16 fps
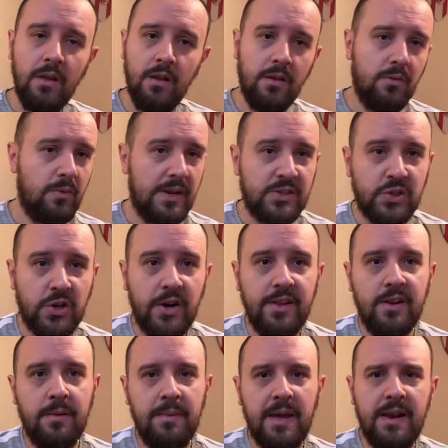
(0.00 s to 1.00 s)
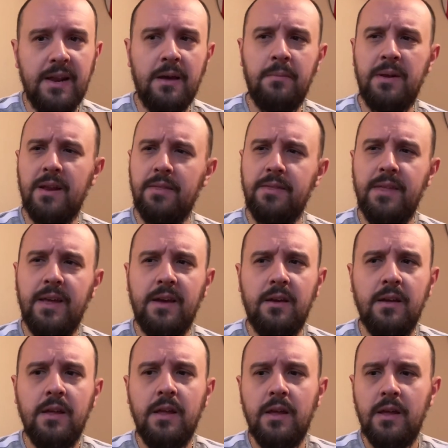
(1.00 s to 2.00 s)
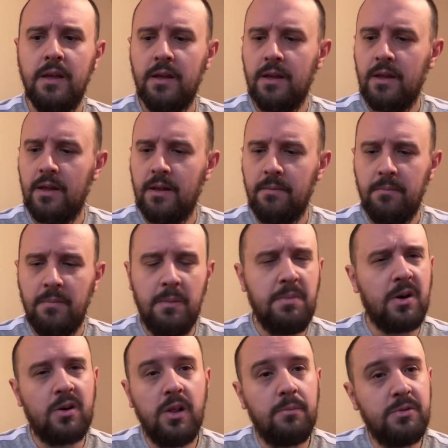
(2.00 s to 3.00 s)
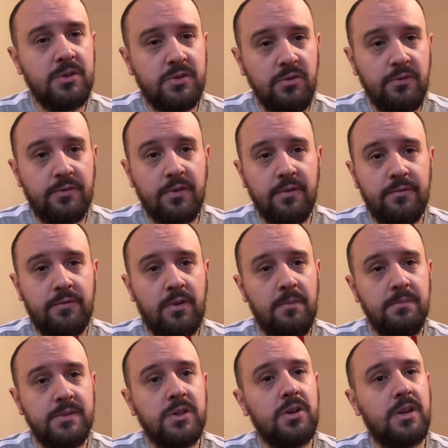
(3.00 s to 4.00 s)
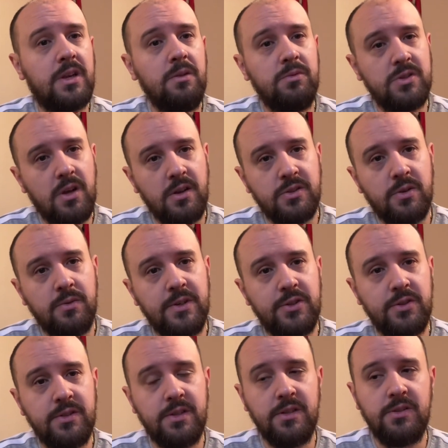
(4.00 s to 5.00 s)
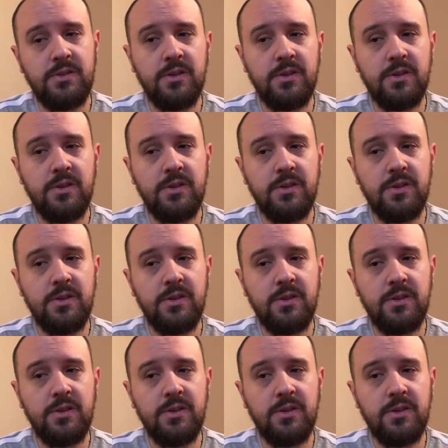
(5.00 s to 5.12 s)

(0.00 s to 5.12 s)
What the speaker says: Red Star ended up getting him, and I think maybe a club or two from Turkey was also interested.